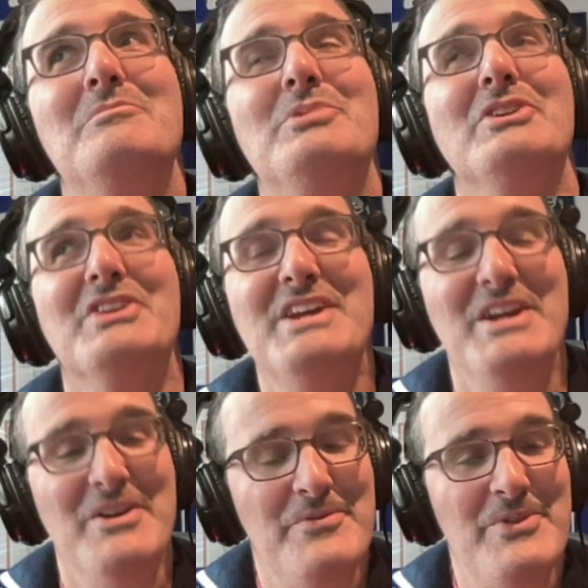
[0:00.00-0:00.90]

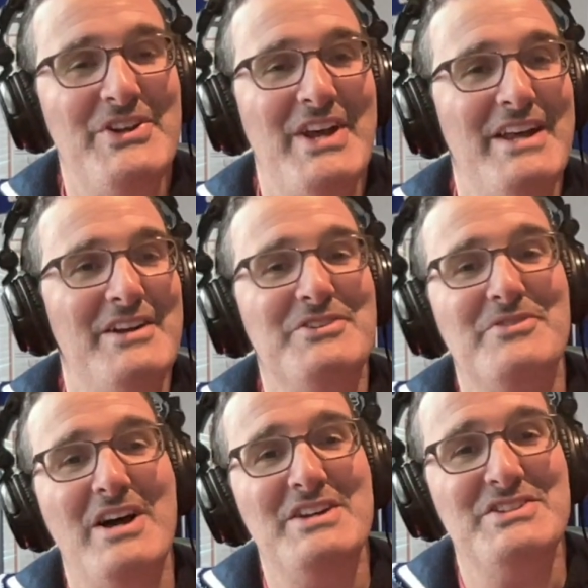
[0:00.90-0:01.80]
believe that Diana
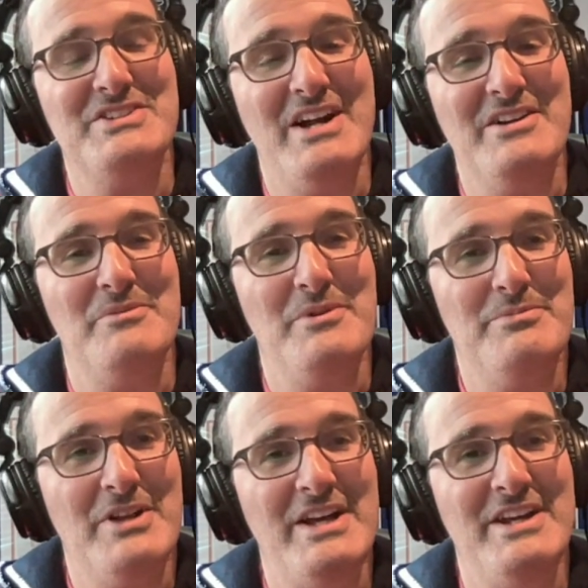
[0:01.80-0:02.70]
Taurasi is not going to be
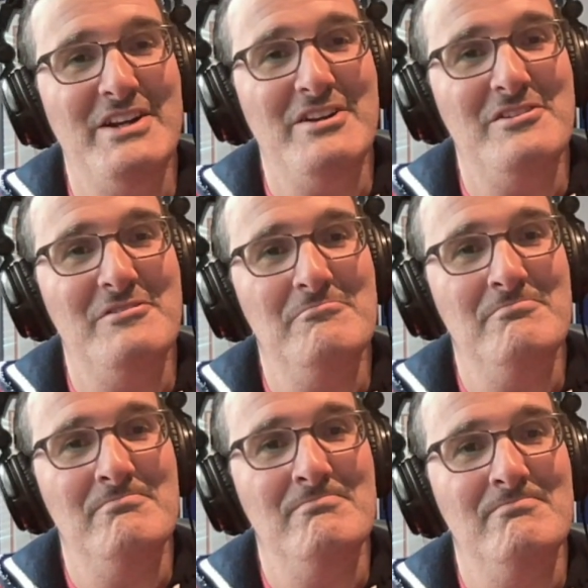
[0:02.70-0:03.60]
playing
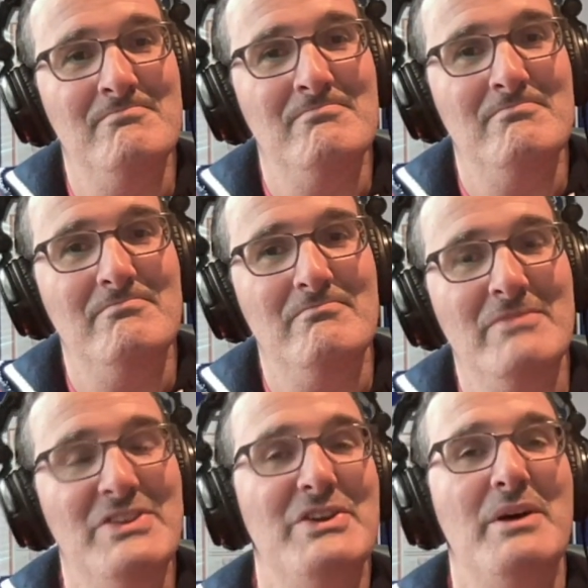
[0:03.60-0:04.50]

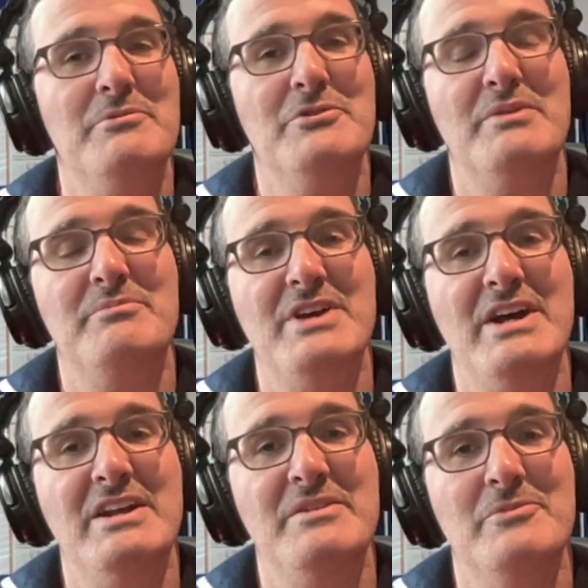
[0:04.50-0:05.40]
in the
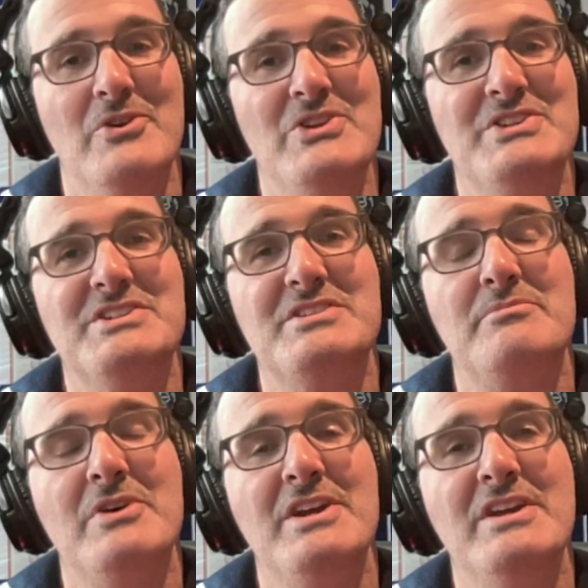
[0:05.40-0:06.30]
WNBA anymore. This is
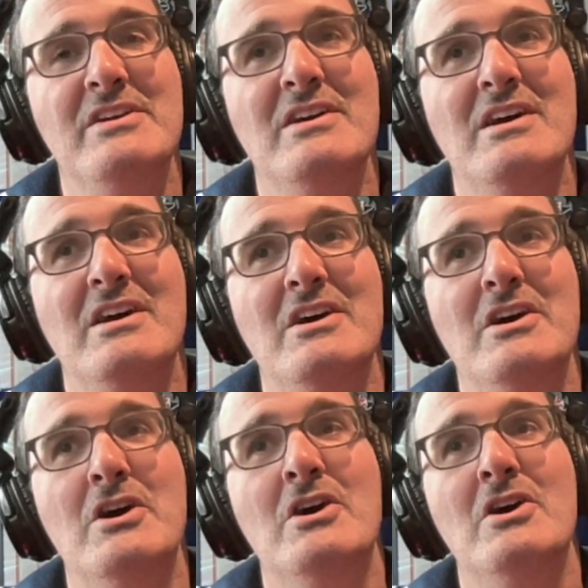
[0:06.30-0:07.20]
somebody
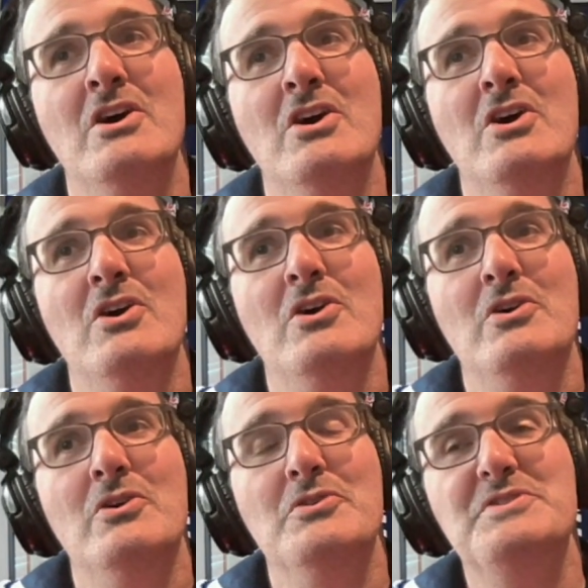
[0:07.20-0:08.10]

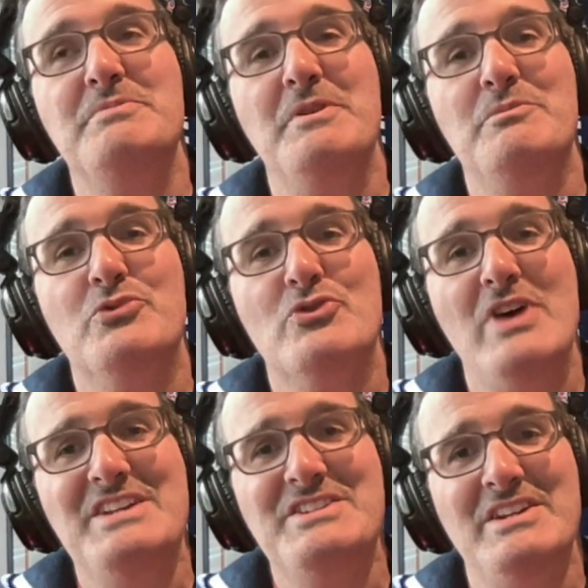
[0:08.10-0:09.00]
who's been
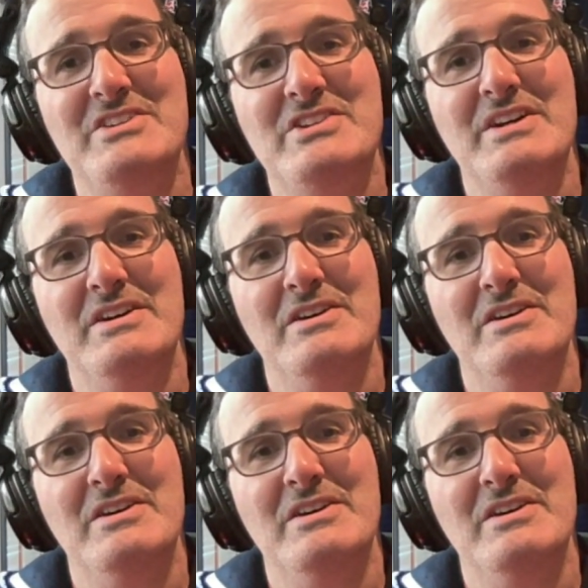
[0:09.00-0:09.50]
present